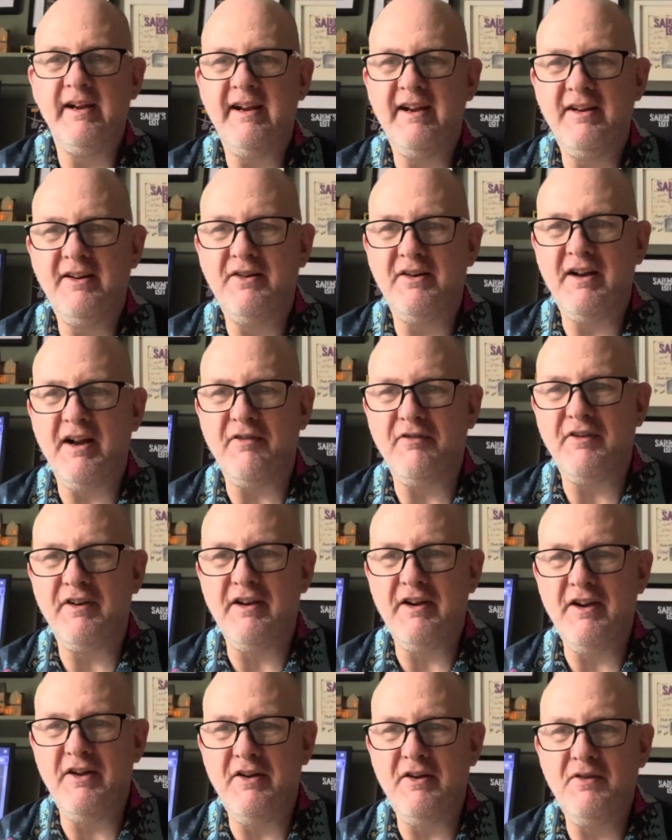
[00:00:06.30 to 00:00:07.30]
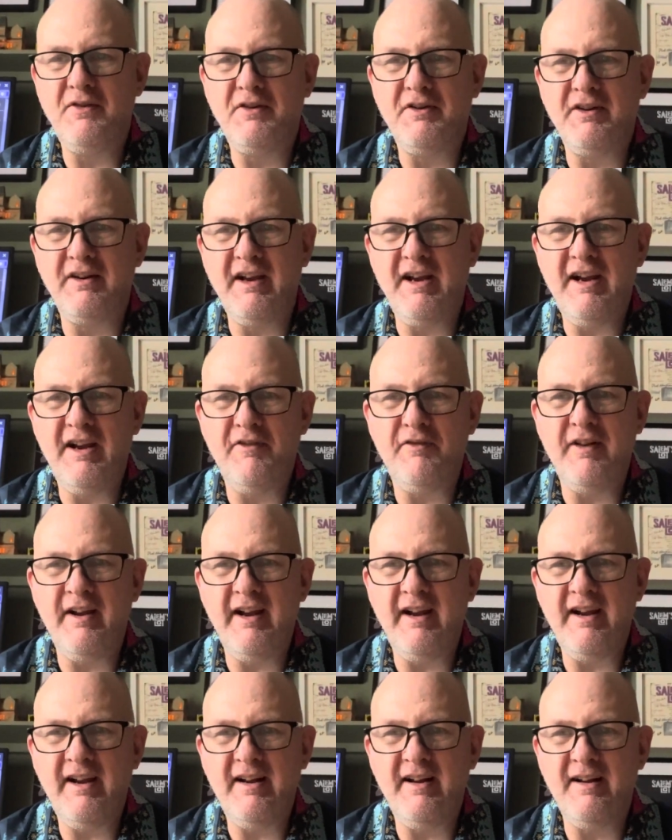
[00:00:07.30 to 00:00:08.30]
morning, good afternoon, good
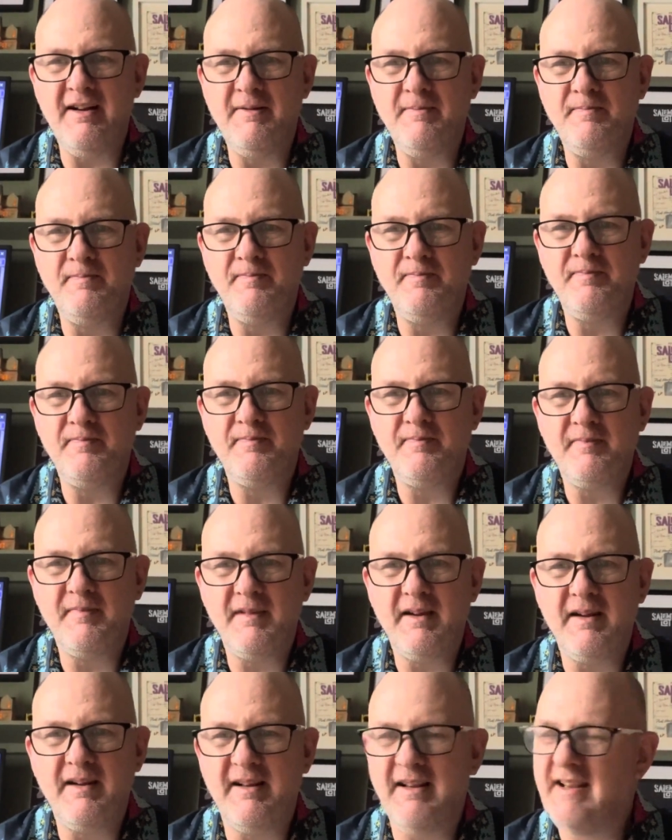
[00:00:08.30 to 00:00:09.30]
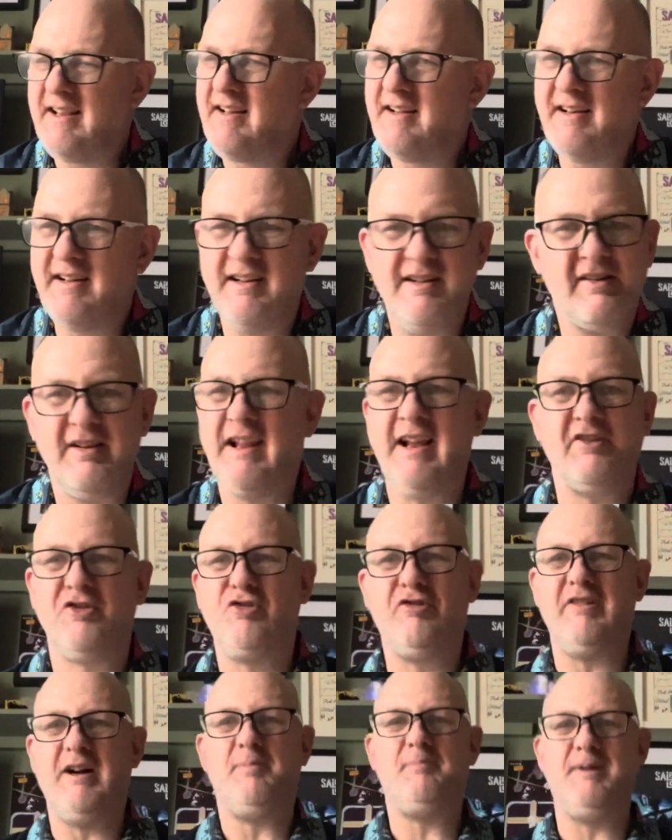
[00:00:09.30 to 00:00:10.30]
evening. Let's
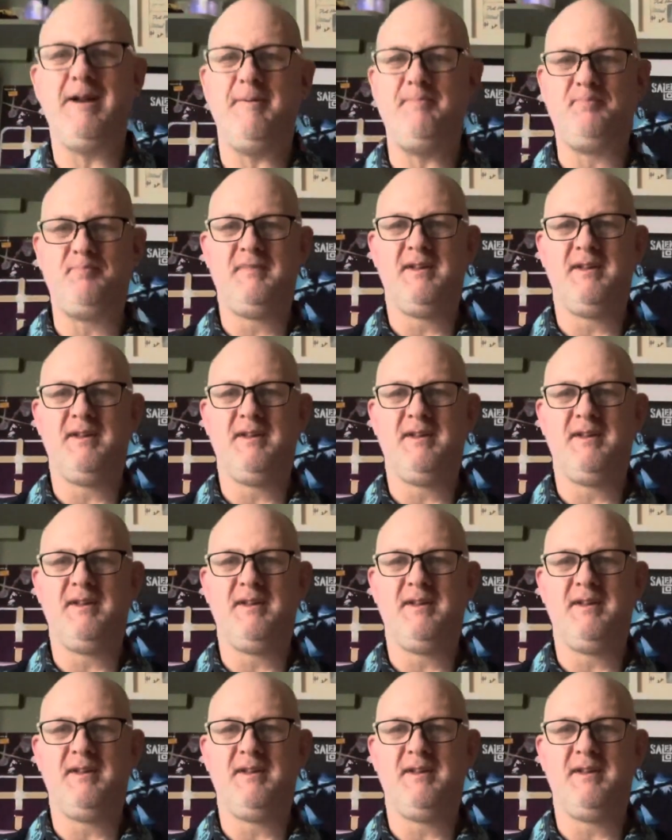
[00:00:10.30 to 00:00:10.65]
scrap it.